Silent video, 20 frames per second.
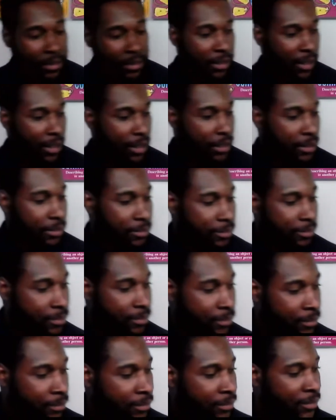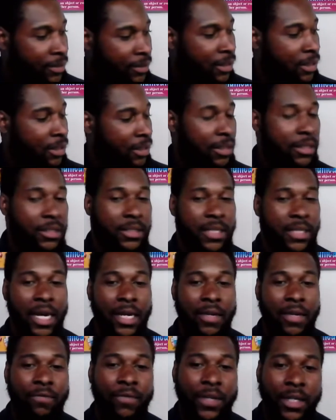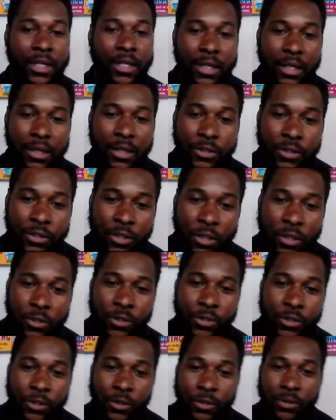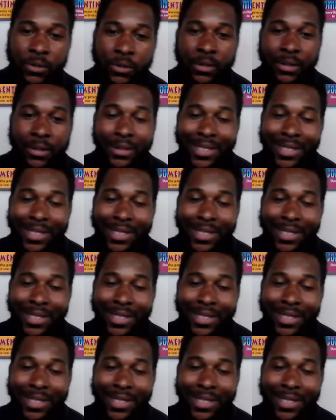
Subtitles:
Okay. The second video showed you